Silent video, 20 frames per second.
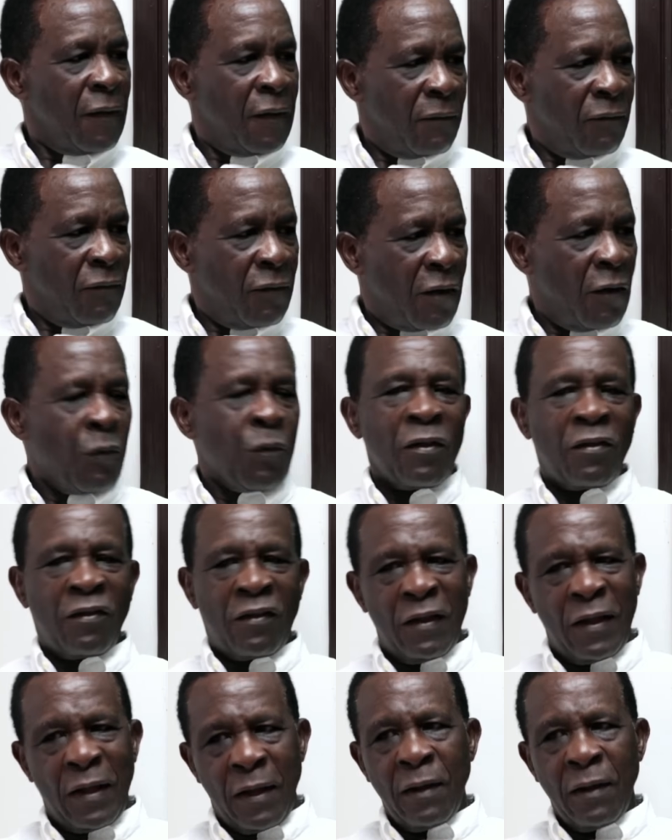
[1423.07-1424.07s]
because we
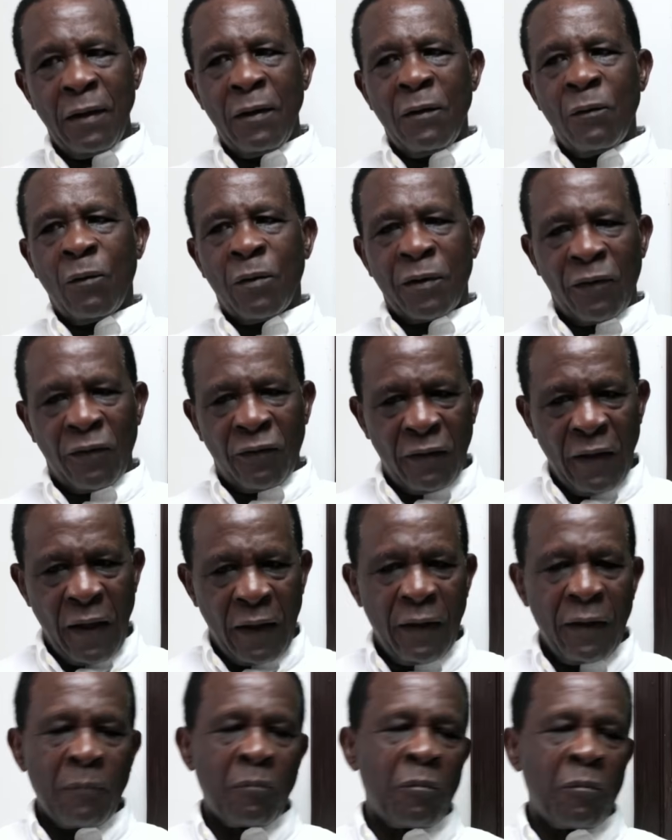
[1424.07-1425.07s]
see that it's
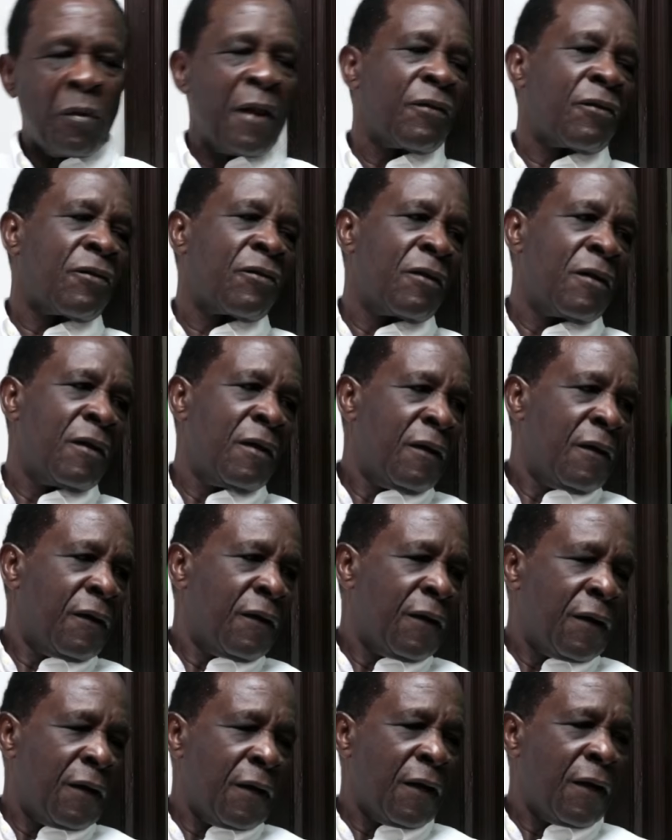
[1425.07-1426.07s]
taking place
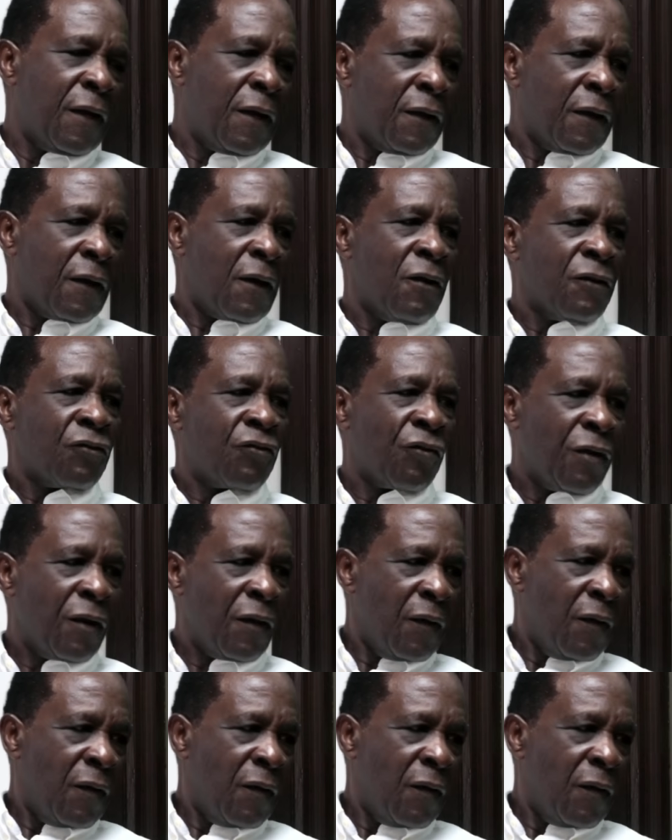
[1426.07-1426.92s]
in the country.